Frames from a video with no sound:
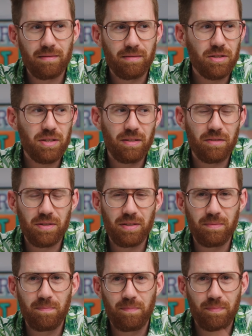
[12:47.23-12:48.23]
There's a, there's
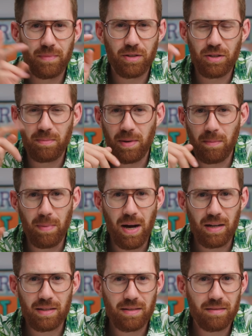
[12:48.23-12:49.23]
a, there should be a
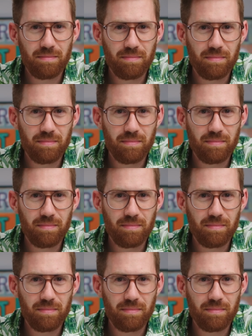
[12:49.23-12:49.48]
box.